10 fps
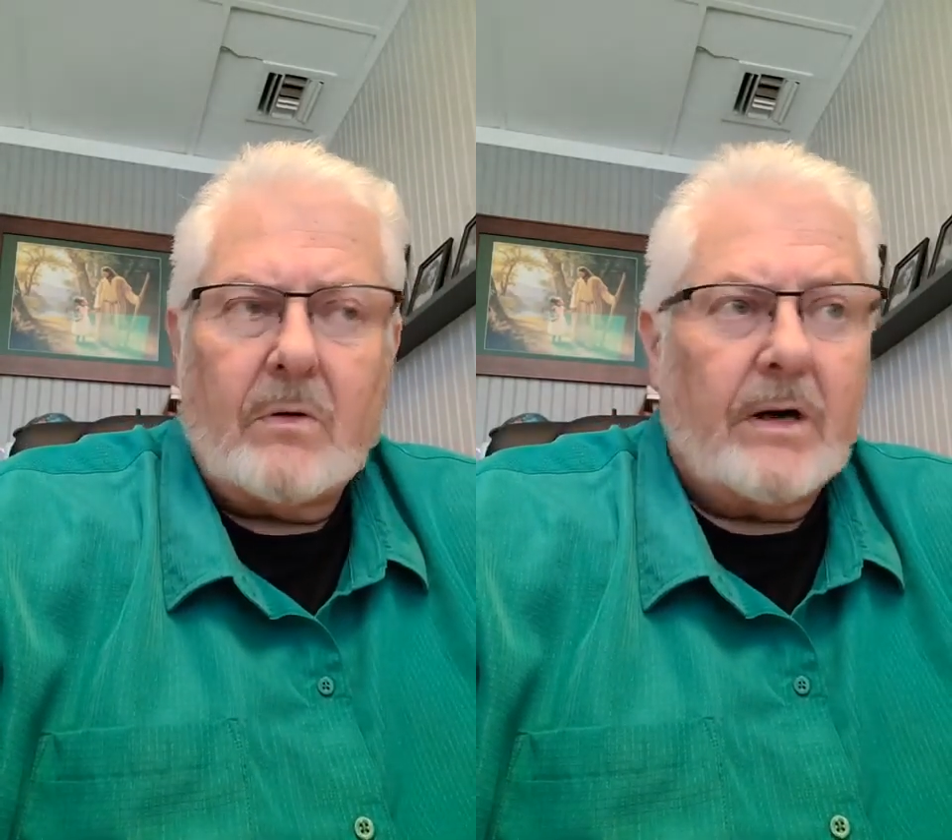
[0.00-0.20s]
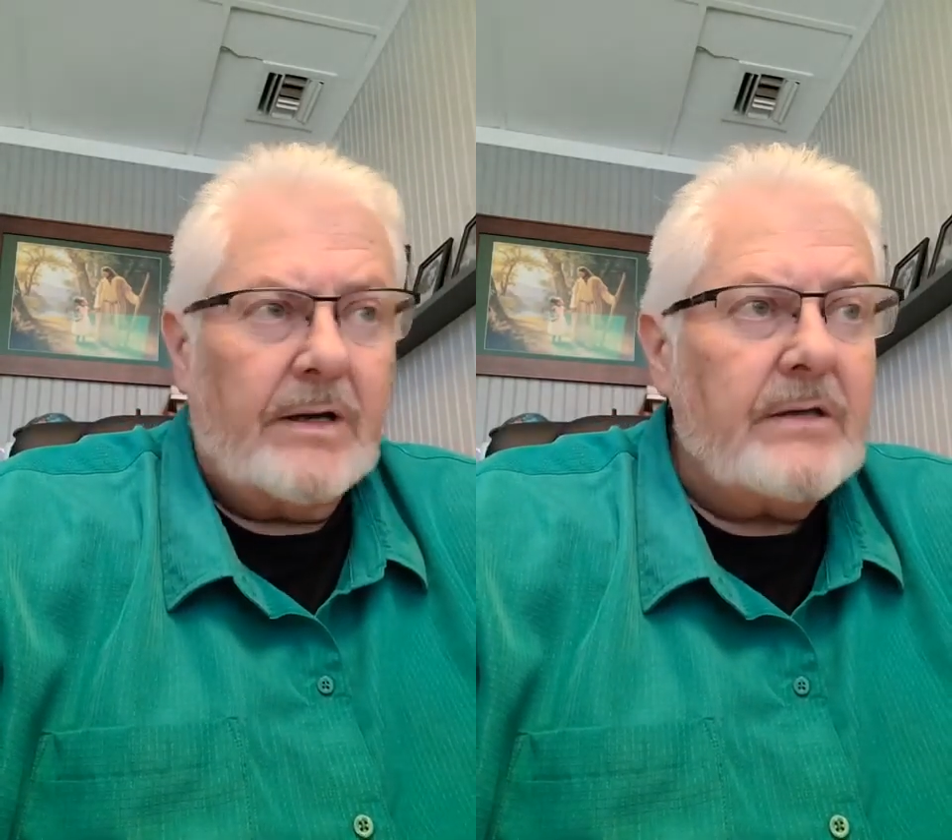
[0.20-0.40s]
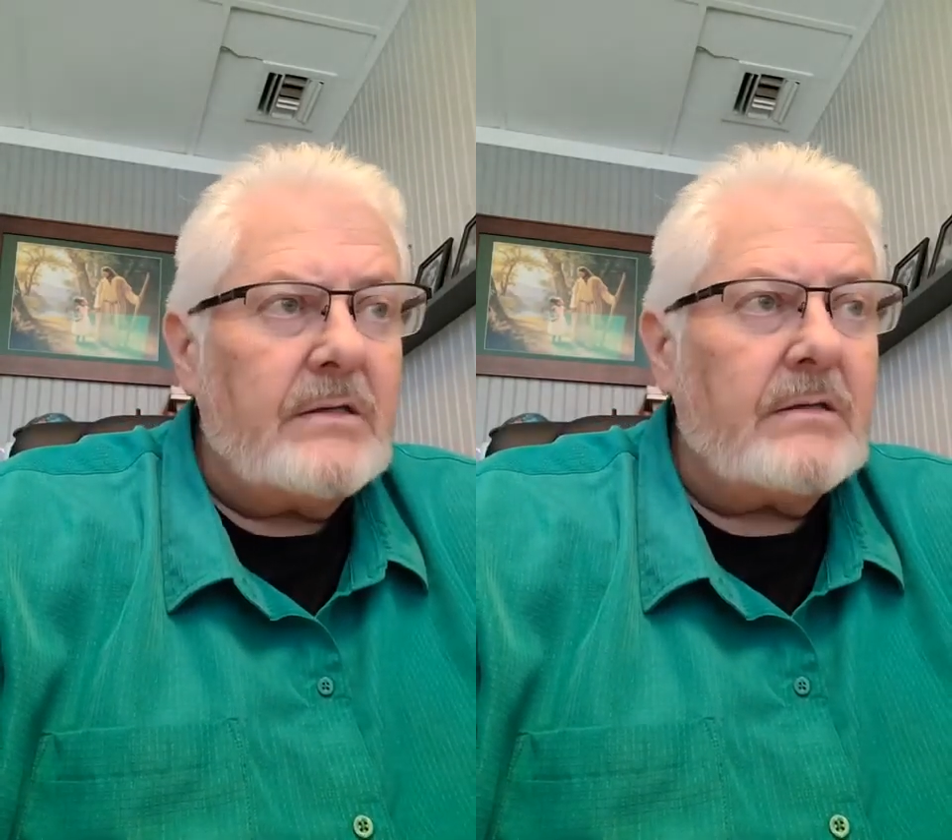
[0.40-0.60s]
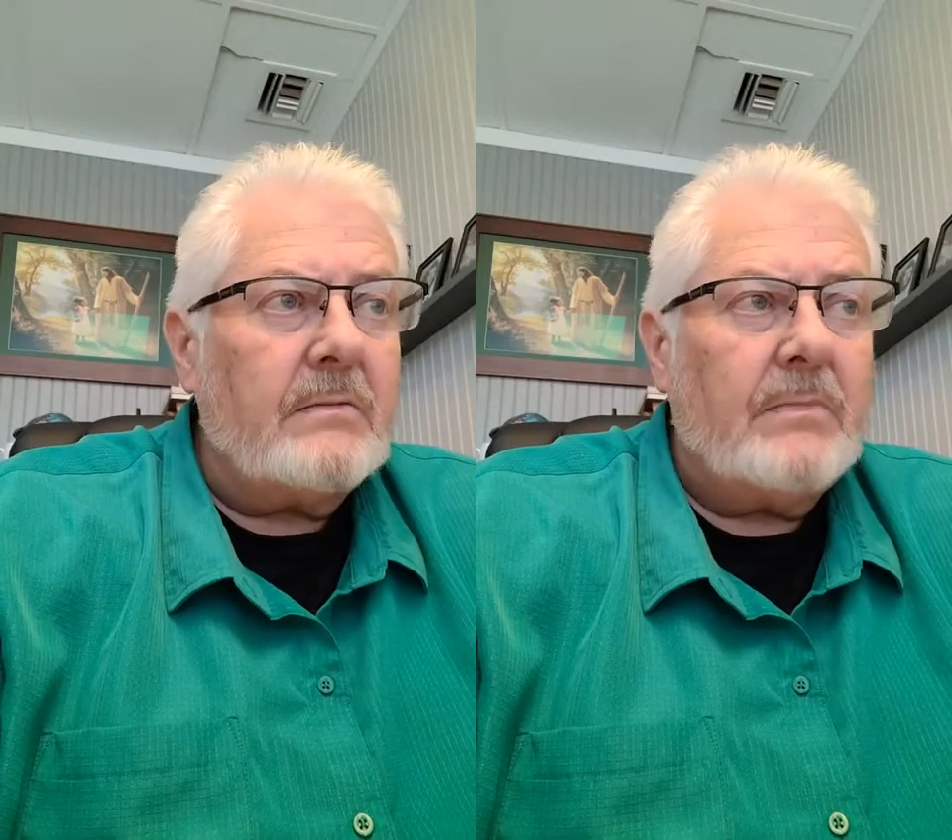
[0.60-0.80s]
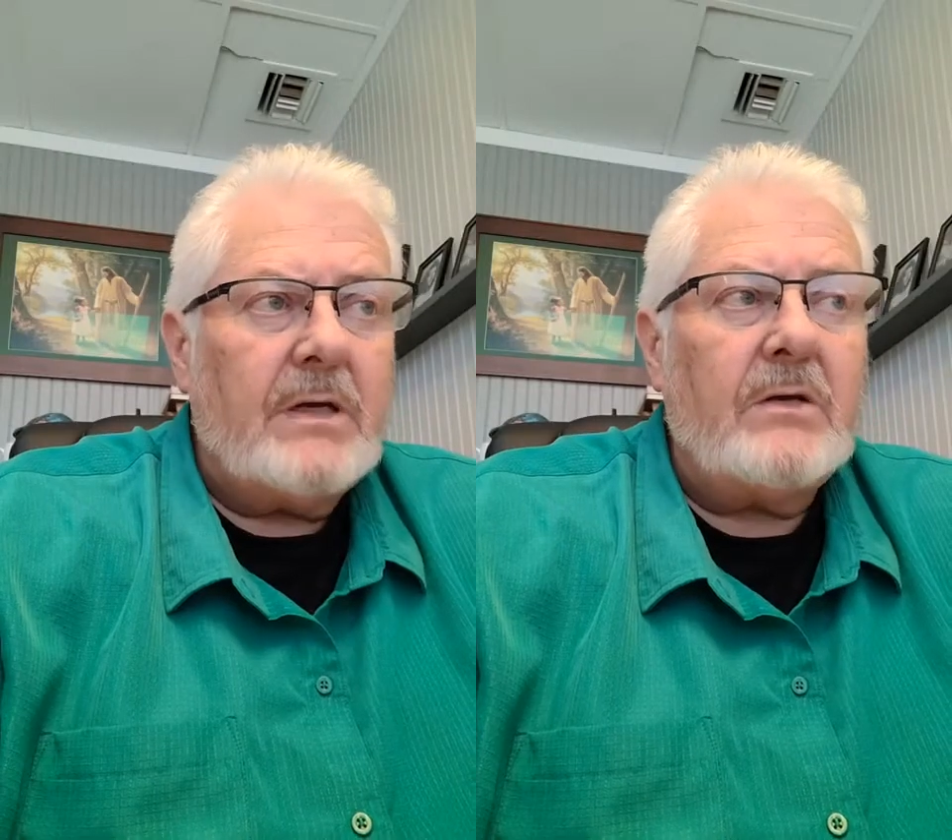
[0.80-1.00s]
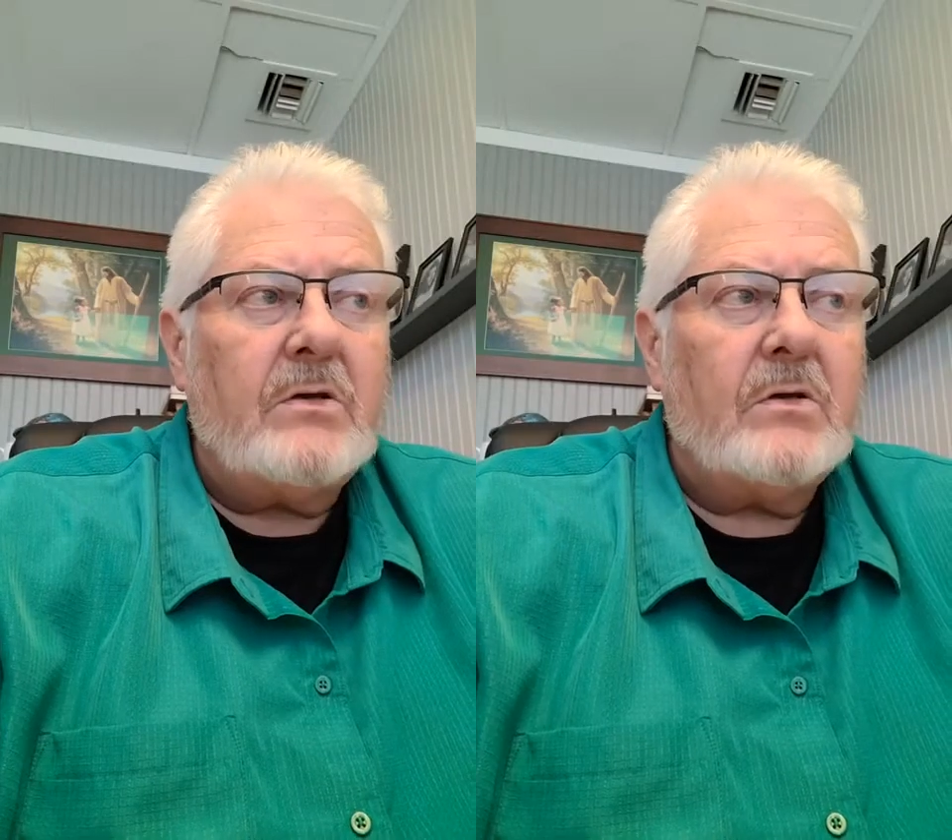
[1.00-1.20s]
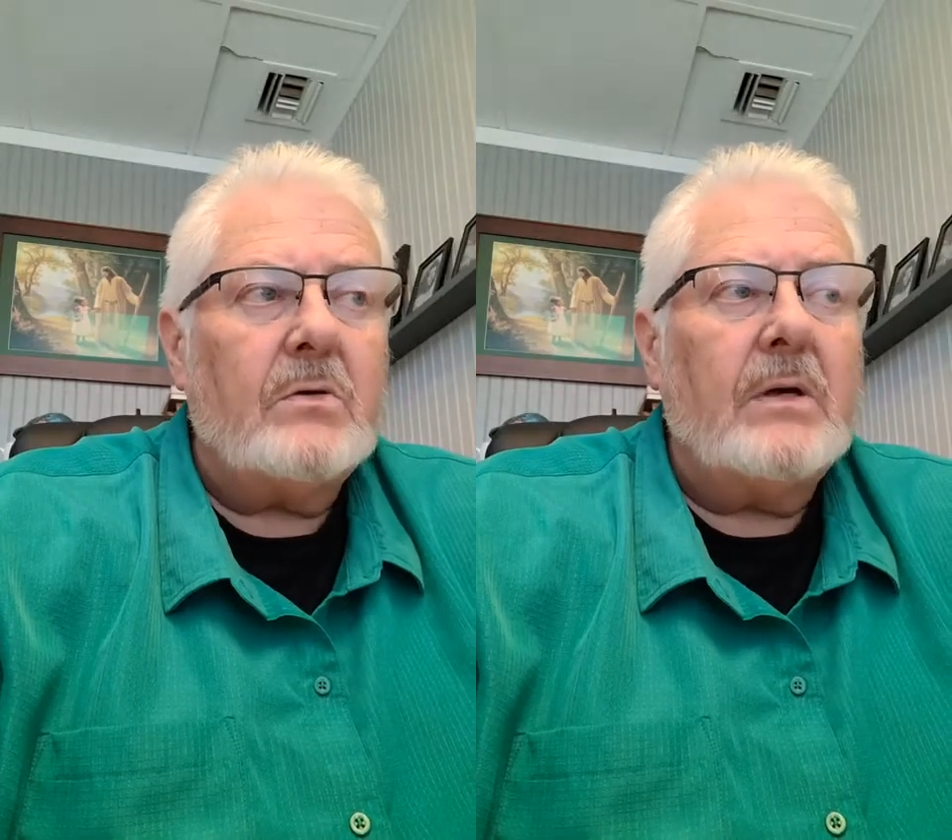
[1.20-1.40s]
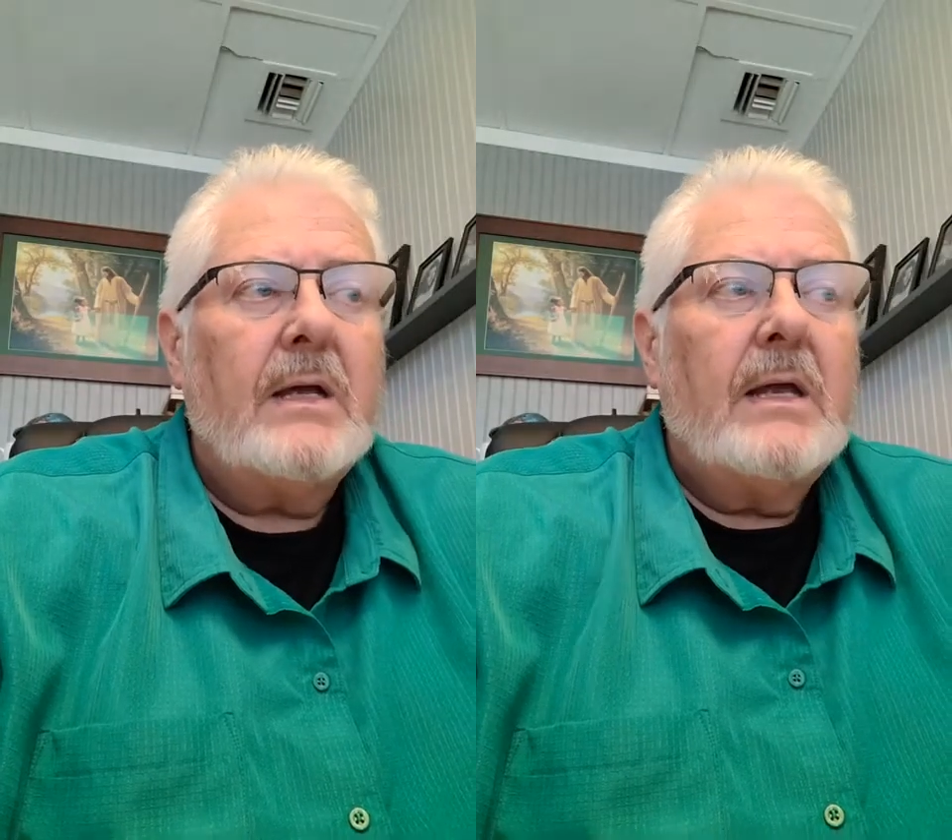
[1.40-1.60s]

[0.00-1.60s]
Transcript: Christ, me and you,